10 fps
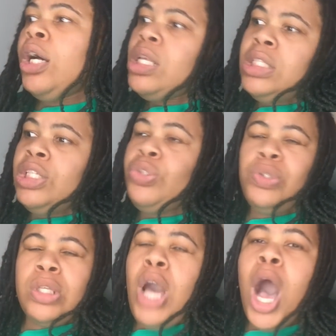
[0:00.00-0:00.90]
Since you
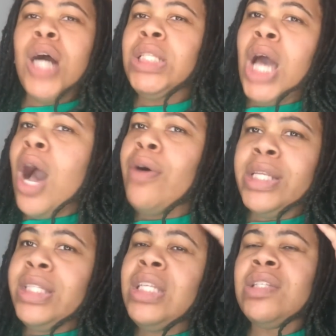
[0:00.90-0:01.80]
causing all
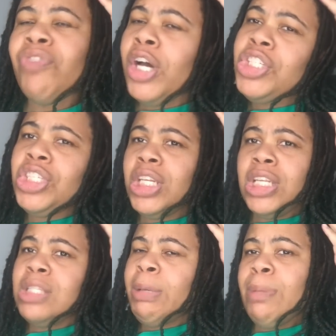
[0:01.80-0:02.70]
this dysfunction in
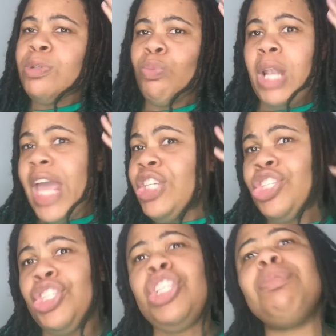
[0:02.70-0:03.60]
these people's
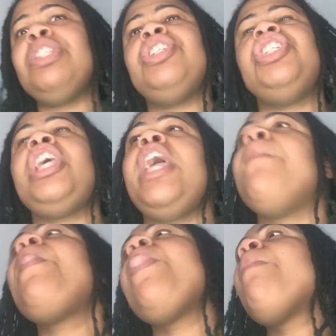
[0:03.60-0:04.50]
relationships and shit.
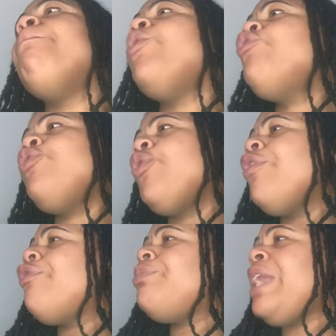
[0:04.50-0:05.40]
Moving on
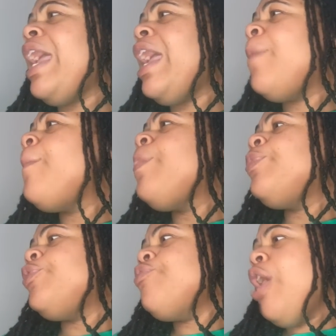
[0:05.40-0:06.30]
from that,
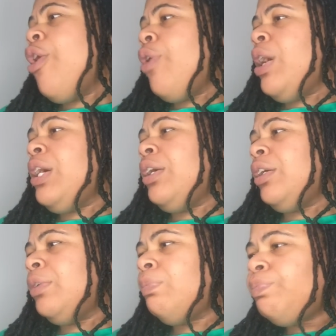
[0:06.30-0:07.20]
you
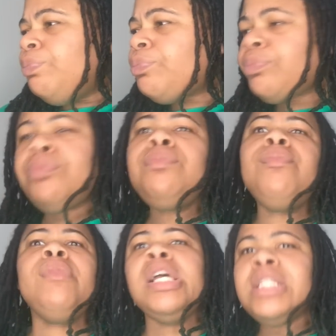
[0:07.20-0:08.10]
know,
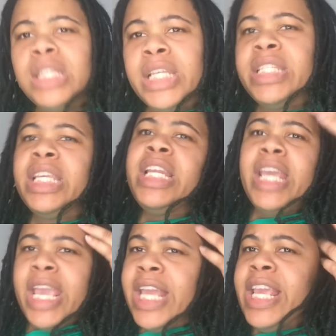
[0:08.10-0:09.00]
Justine
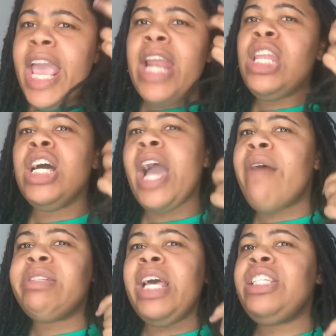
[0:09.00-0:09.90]
and Annie had a little
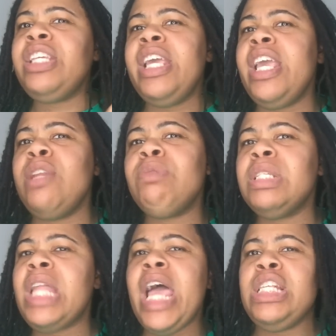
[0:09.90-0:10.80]
conversation. And Annie was
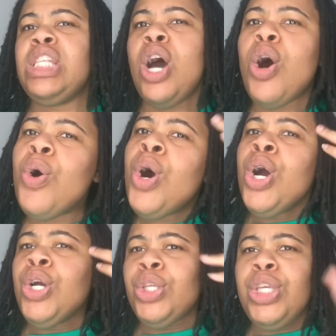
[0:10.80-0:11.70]
like, so,
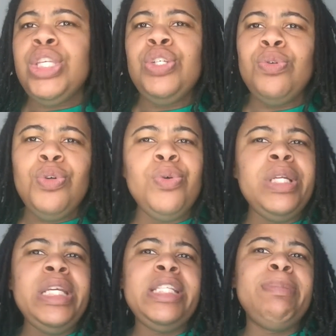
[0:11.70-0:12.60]
is you doing
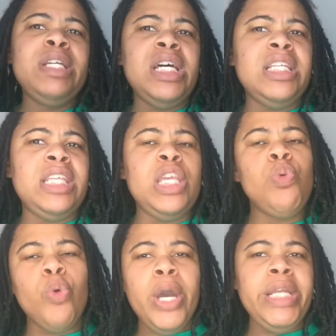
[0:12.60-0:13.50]
this because he
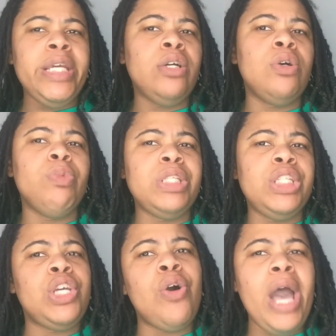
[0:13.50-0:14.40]
wanted, was it
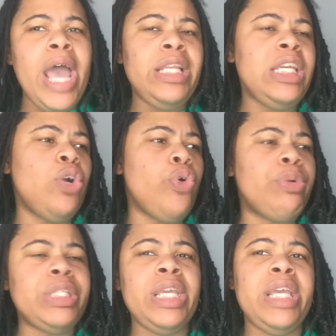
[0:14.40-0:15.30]
your idea or
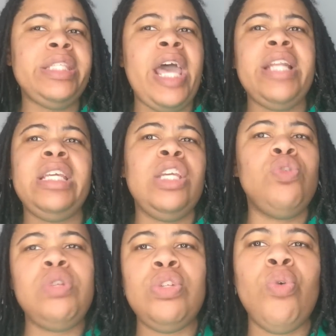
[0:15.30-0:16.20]
was it his idea and you
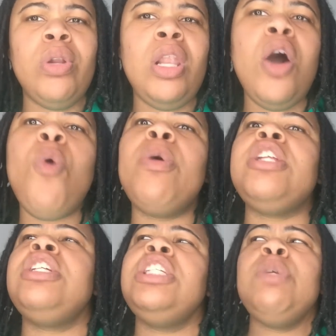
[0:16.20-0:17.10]
just going along with it?
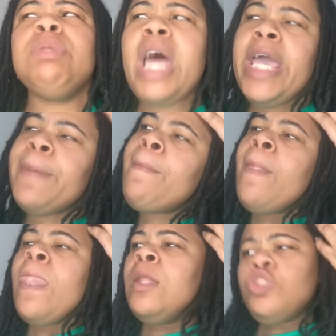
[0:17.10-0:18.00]
She was like,
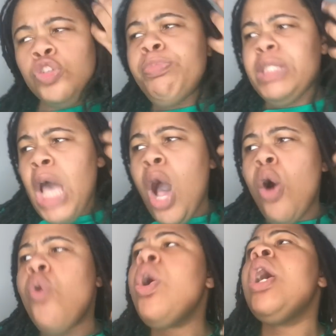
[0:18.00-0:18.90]
truth be
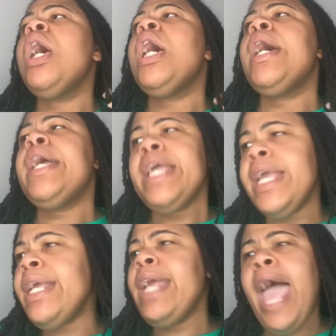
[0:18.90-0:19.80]
told,
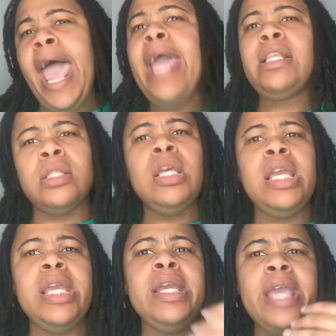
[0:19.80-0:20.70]
he asked and
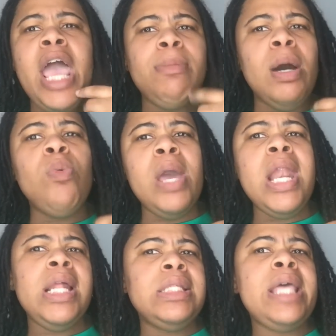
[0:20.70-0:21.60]
he came up with it
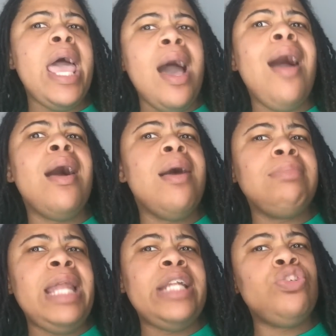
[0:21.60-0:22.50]
and said,
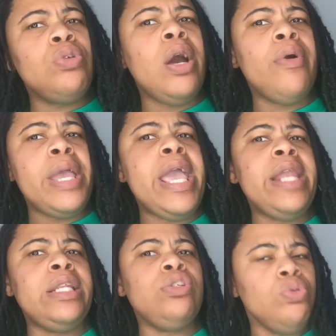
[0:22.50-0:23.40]
let you go ahead
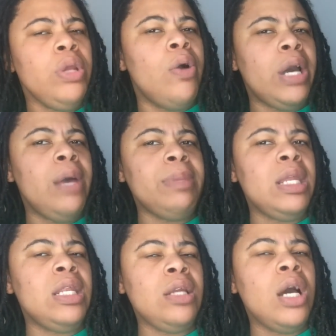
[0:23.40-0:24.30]
and, you know, come in
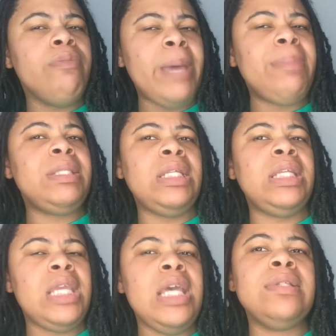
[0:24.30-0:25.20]
and babysit the
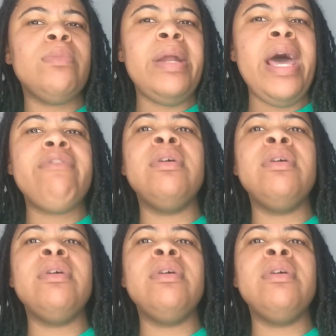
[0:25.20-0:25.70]
kids or whatever.